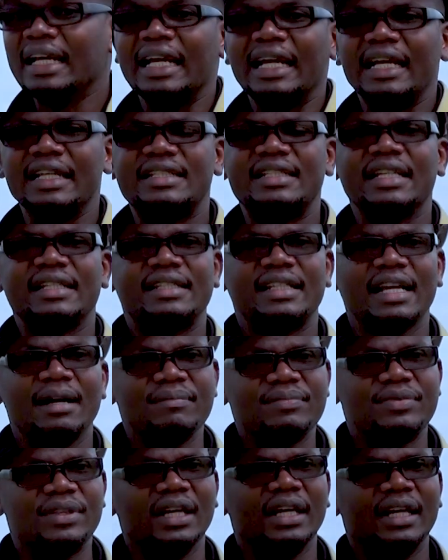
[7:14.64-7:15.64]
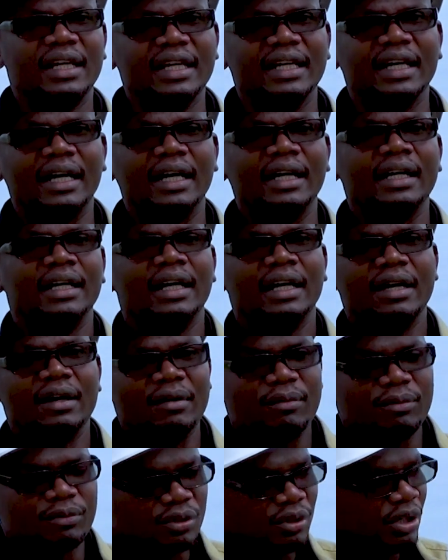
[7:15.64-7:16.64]
It's the same thing here.
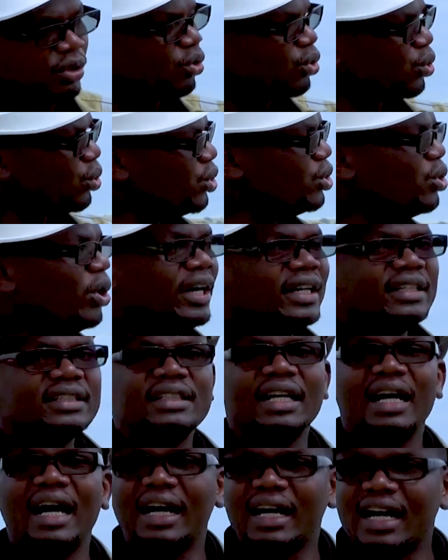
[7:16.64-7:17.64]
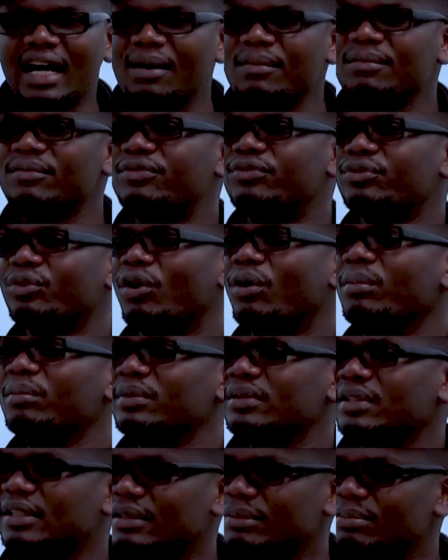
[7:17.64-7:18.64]
Crude oils come from,
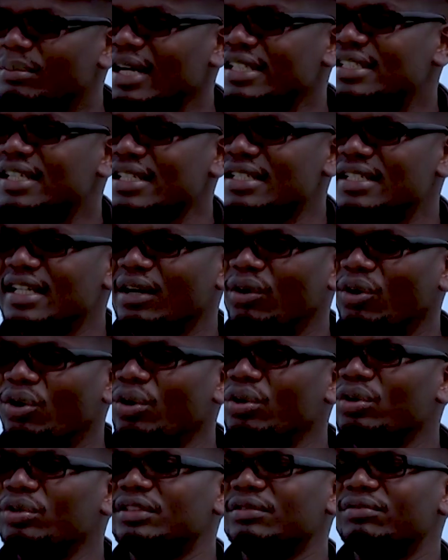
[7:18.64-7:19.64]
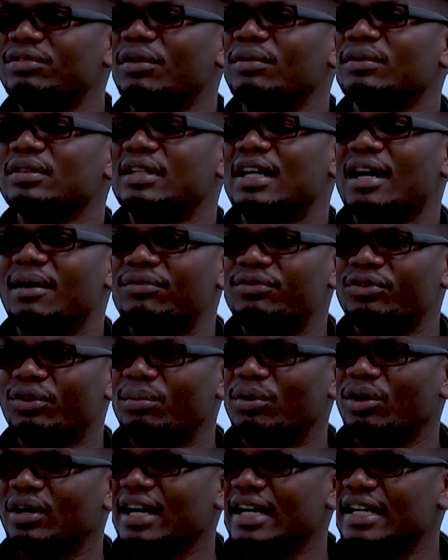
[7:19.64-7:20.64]
much as they all come
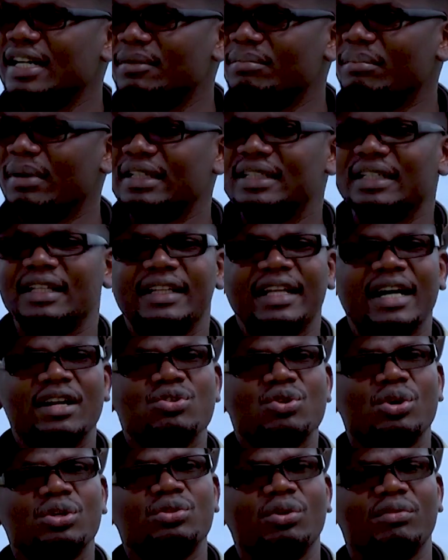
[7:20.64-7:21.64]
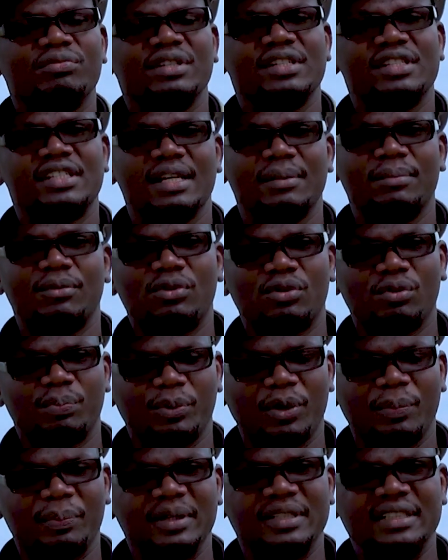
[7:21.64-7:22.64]
from organic matter, they are not of the same
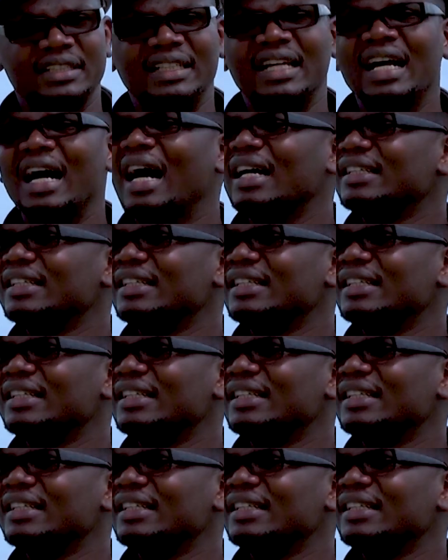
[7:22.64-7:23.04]
property.